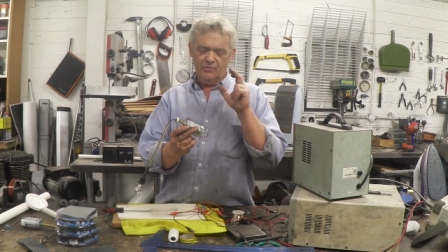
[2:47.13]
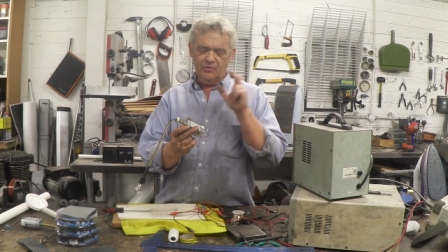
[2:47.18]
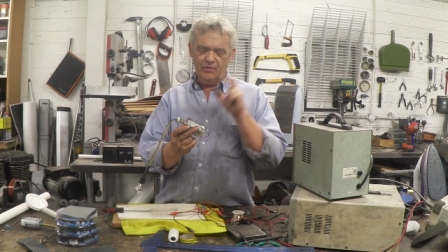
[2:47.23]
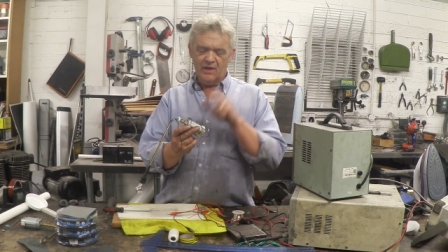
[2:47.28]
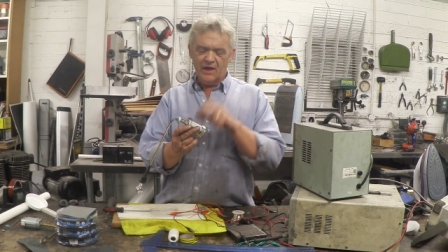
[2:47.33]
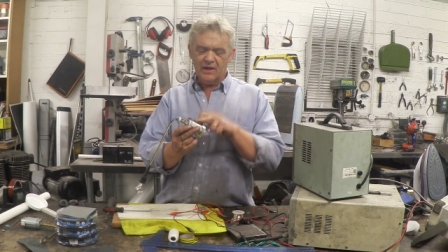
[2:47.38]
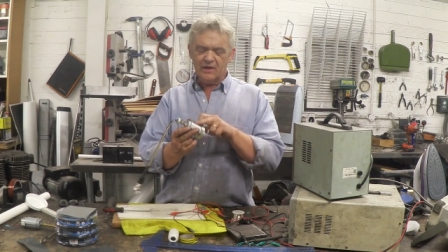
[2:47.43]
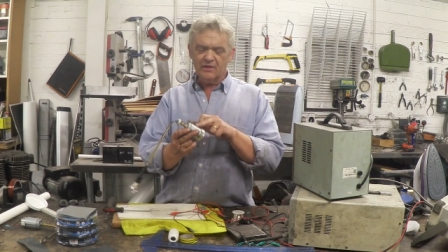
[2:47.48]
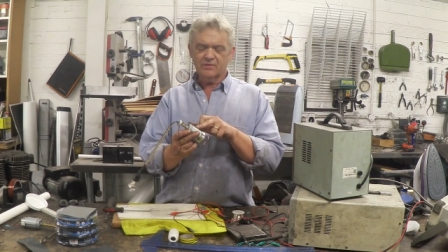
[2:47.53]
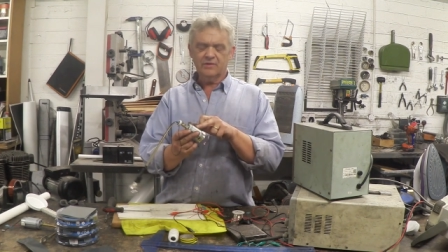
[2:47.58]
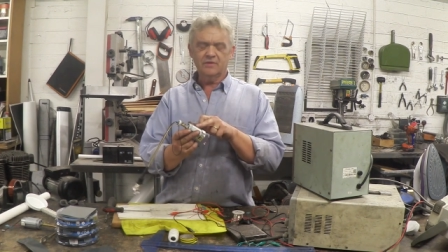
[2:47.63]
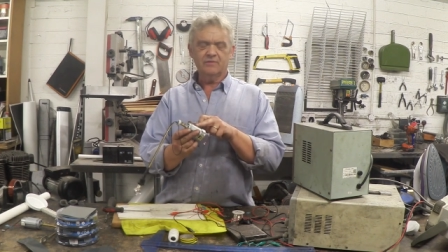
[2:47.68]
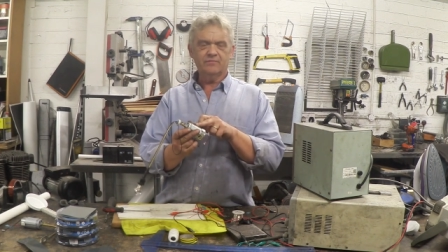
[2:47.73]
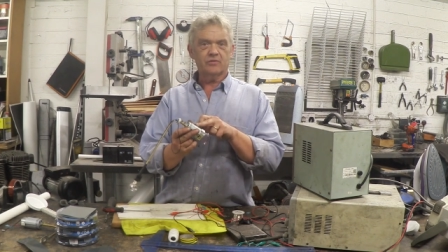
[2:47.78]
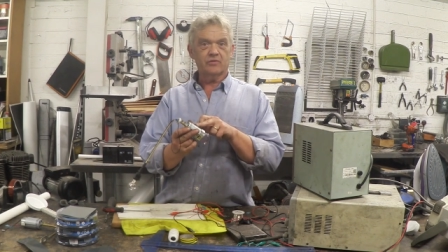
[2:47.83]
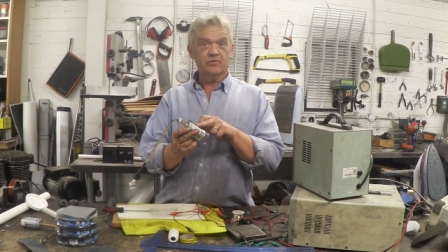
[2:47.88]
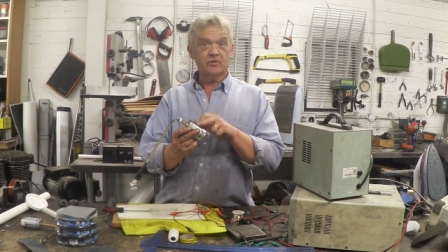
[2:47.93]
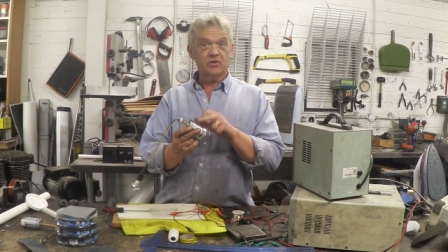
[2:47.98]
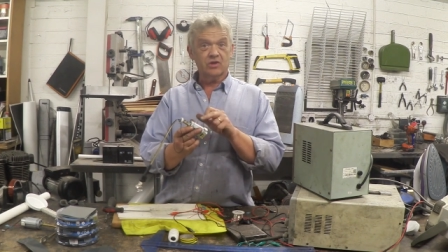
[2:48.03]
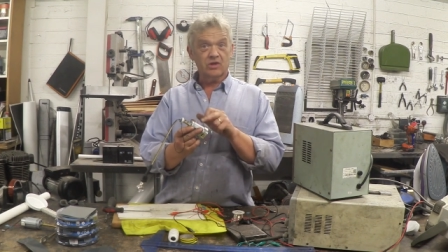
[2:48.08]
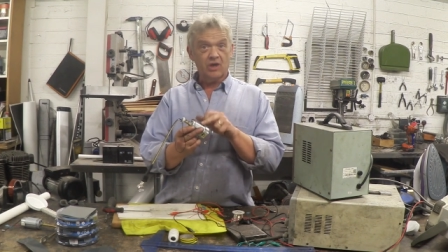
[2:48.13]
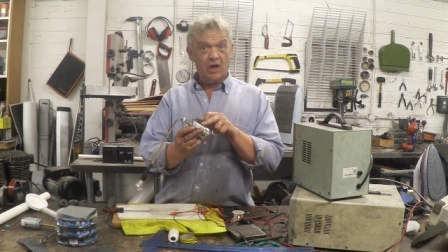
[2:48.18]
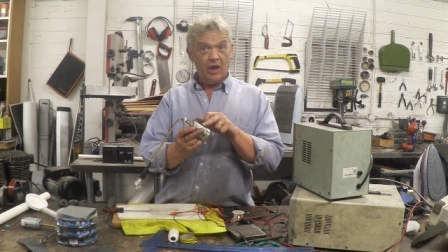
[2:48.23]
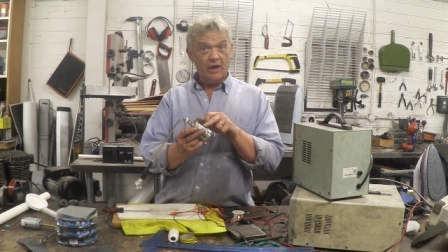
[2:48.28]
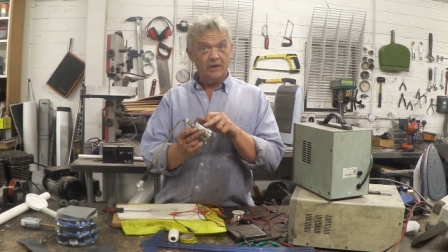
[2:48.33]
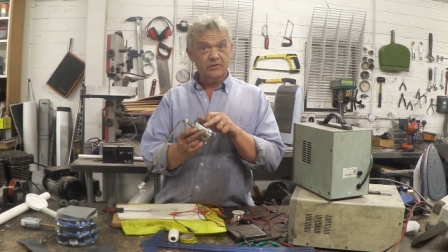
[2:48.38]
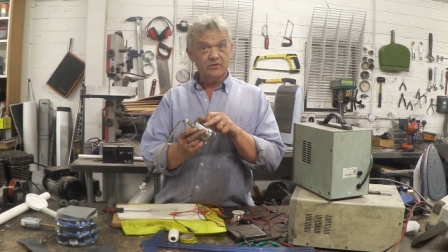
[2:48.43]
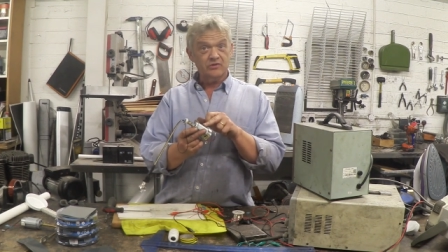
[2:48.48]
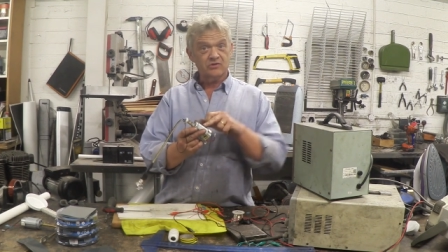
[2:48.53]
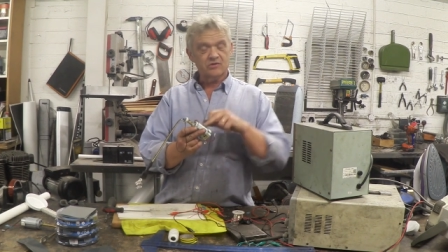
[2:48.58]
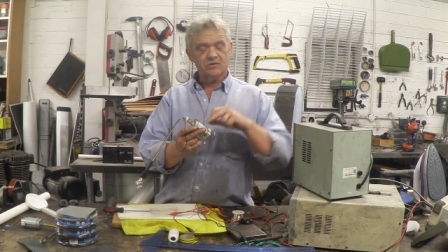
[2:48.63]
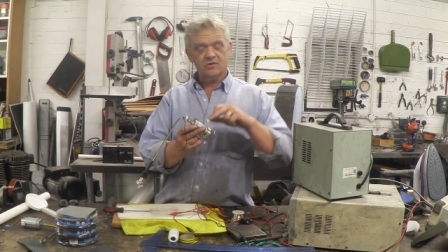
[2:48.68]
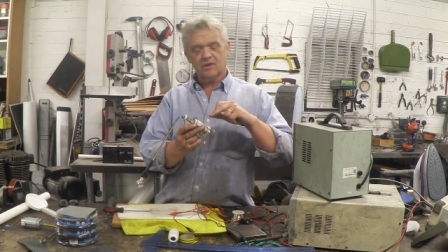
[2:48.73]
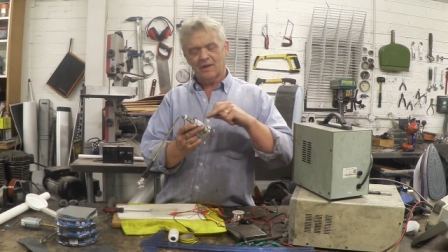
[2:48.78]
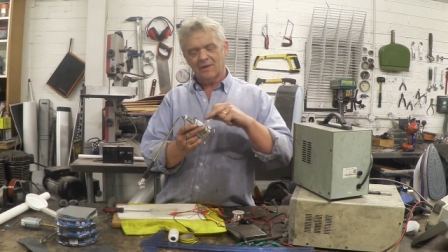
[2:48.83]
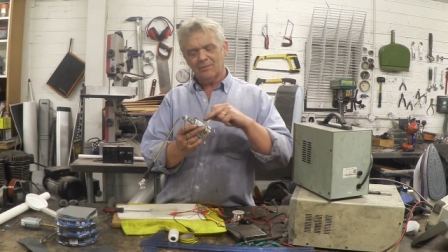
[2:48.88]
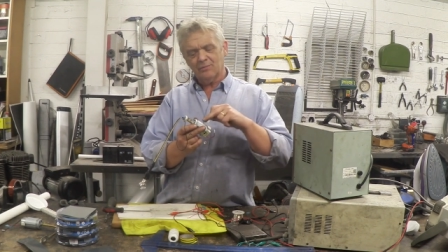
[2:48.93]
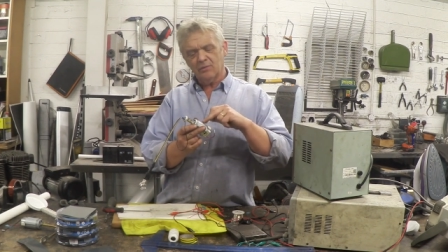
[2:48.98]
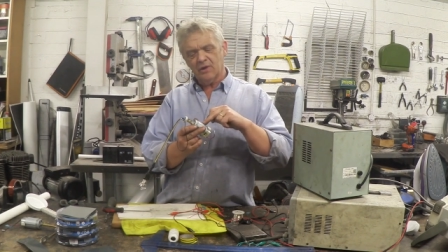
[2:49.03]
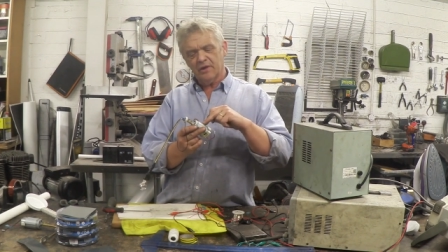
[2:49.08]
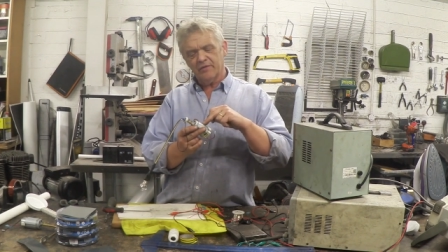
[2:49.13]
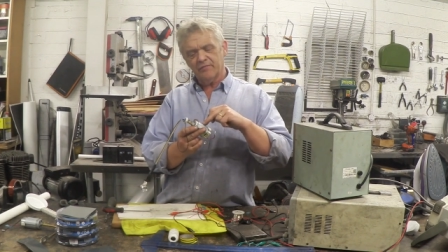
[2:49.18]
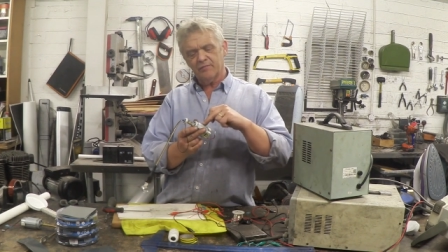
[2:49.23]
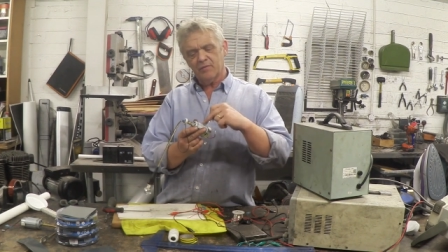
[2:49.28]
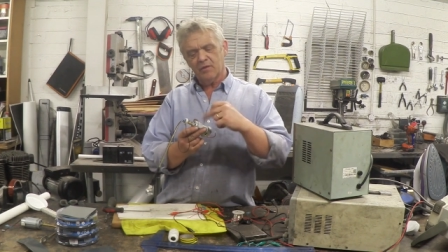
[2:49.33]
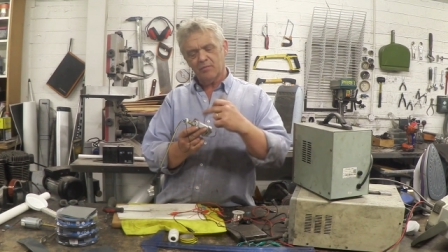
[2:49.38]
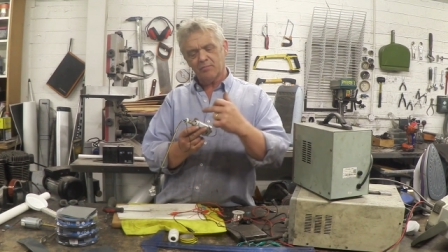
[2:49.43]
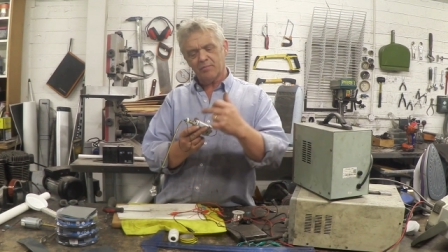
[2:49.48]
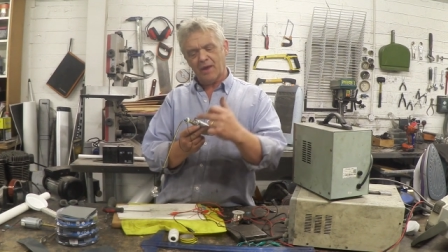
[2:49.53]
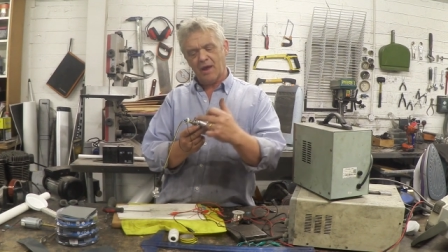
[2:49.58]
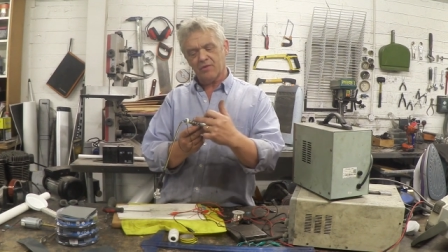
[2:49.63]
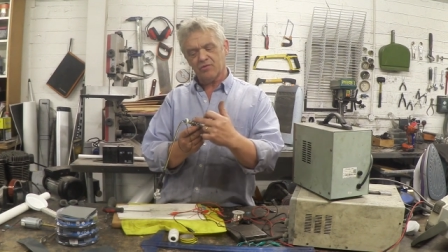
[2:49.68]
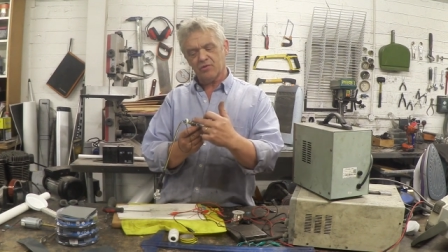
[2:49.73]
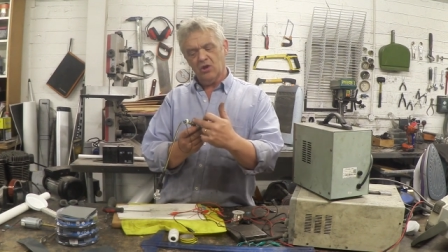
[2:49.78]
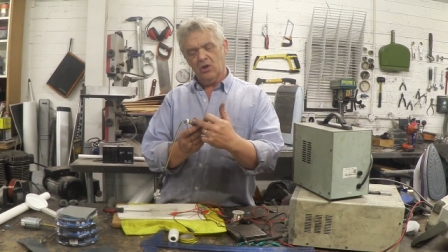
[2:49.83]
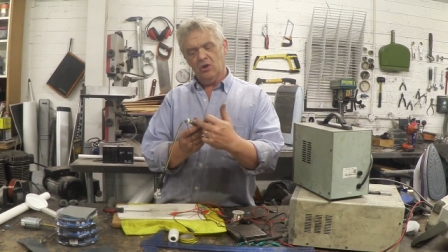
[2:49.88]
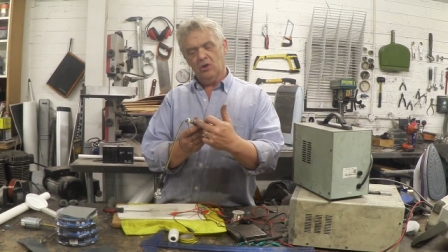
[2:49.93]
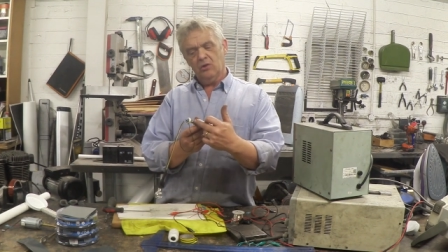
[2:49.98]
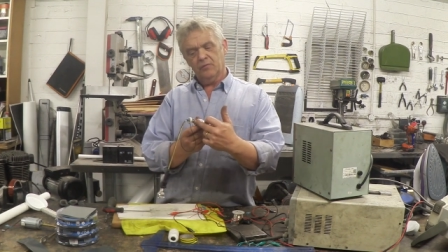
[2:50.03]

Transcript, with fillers: negative to the case, then that will give me a path